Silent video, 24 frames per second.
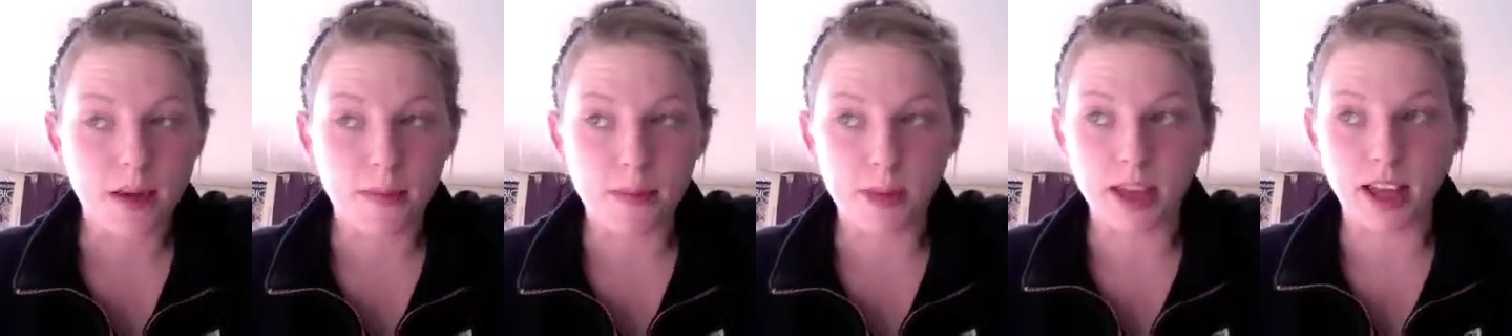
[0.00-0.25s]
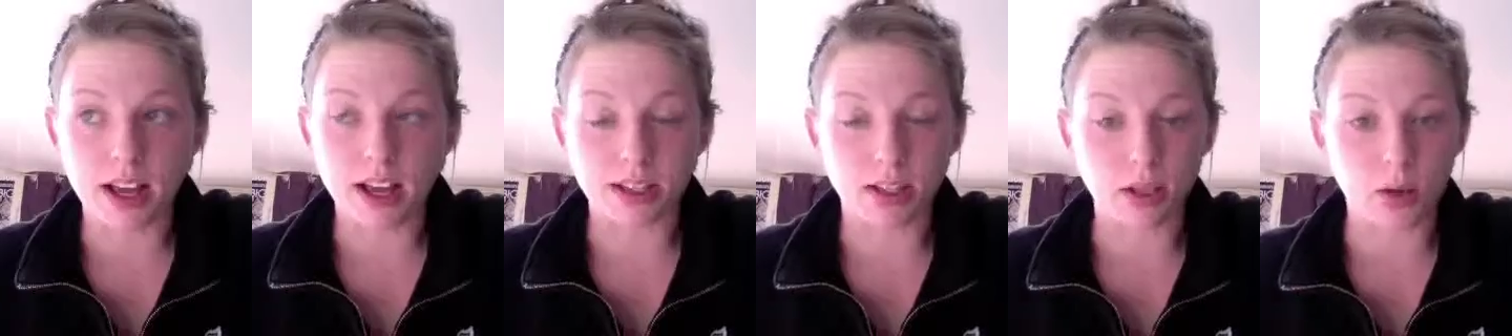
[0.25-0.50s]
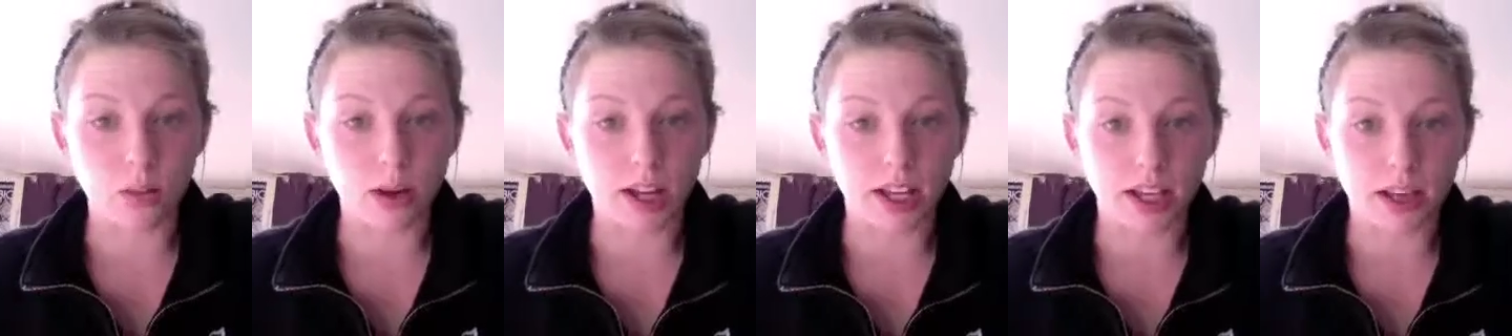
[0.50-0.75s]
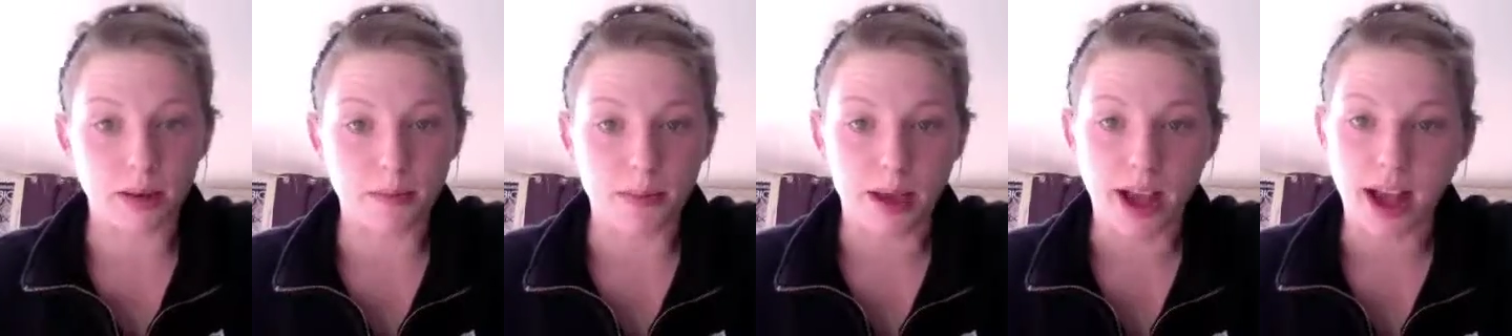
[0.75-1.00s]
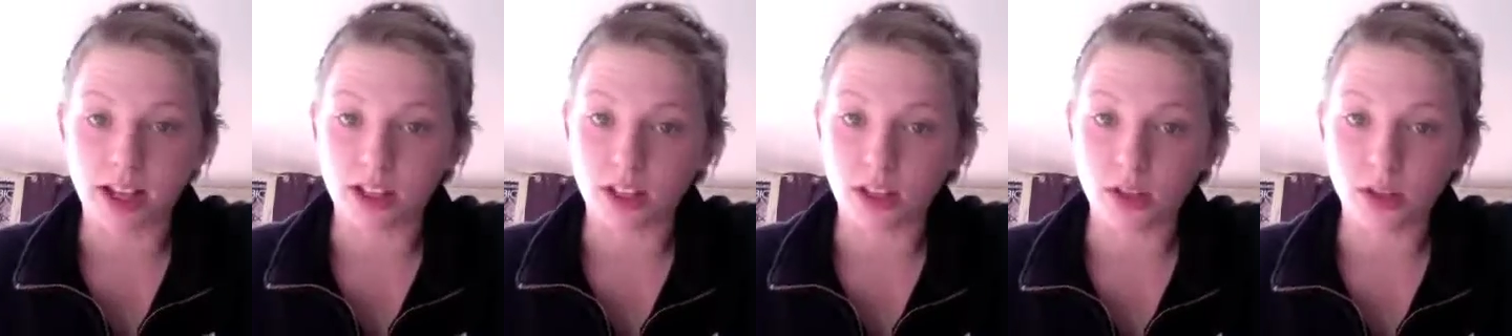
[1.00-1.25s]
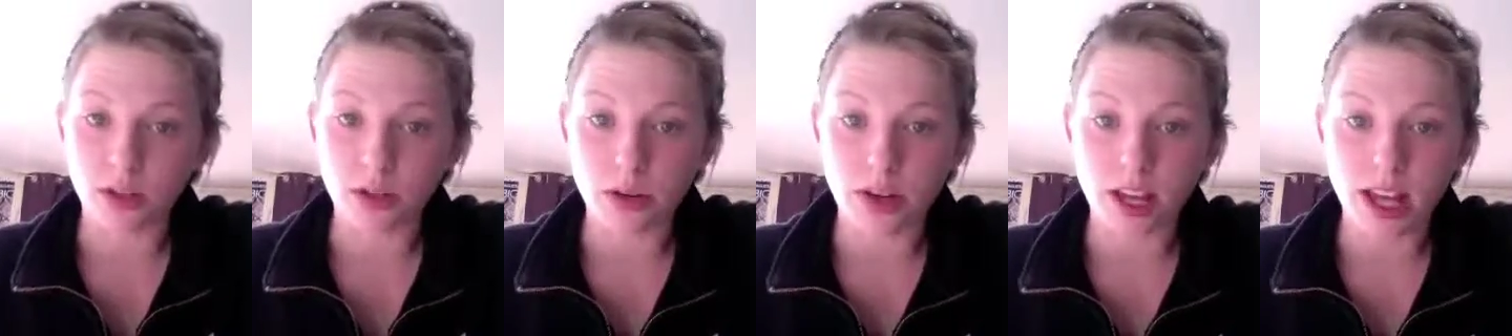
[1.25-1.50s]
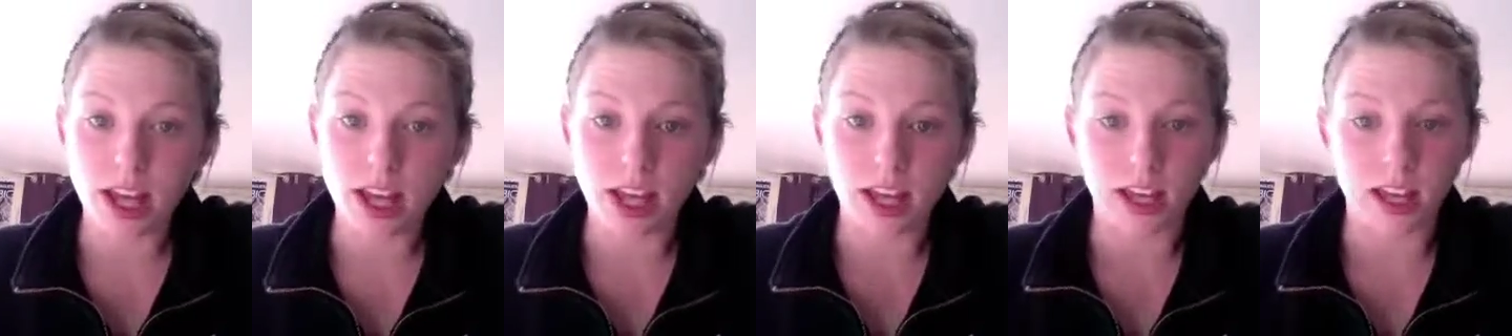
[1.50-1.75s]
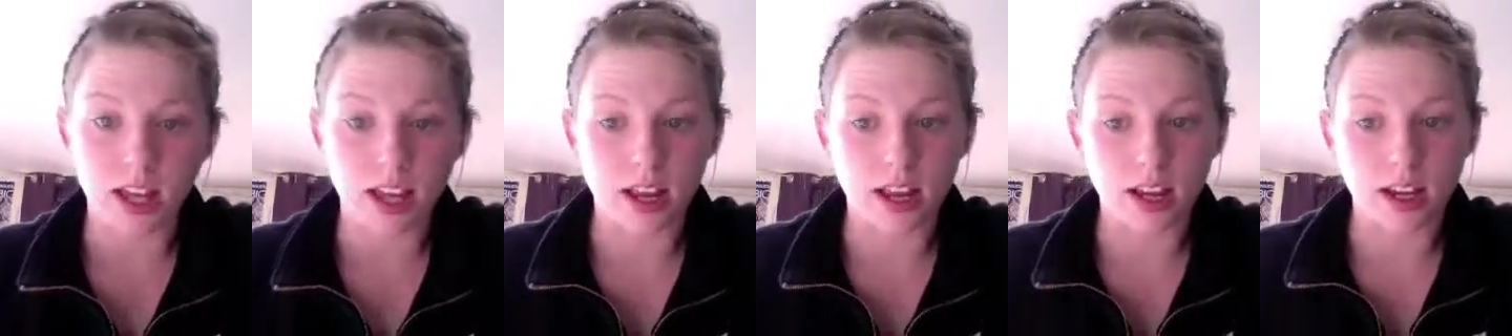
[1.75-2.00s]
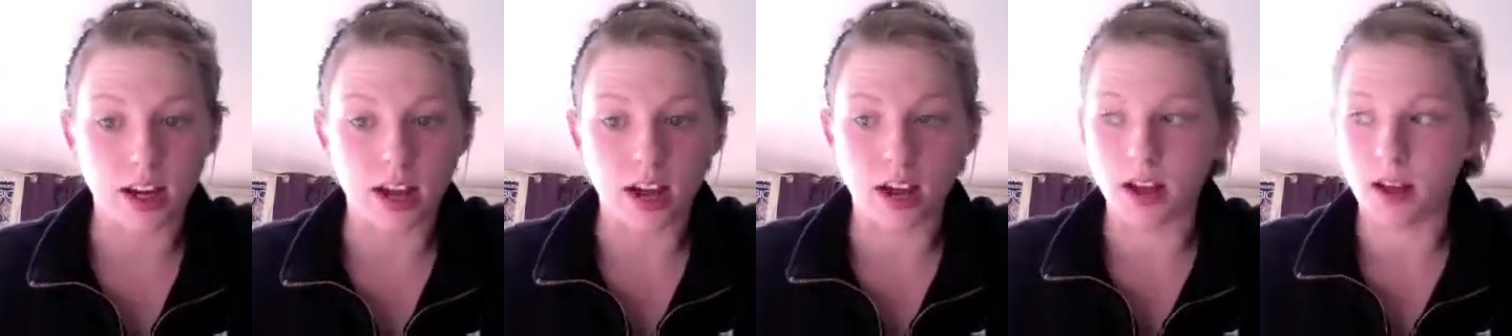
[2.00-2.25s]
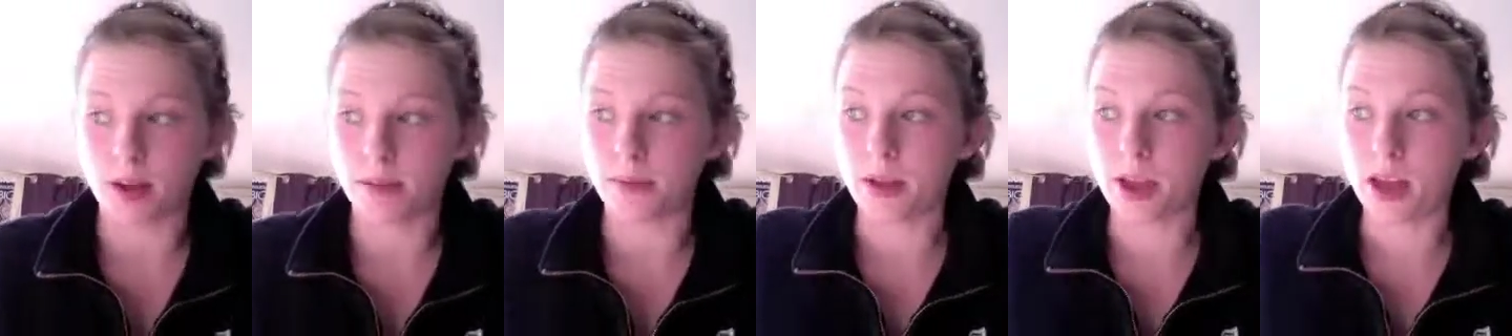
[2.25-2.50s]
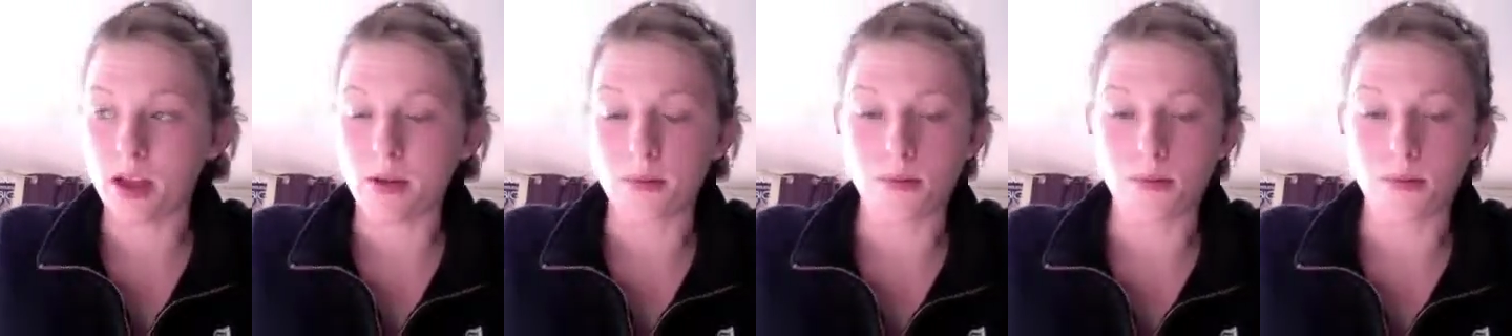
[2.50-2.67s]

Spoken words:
because the wind can pass through it. It can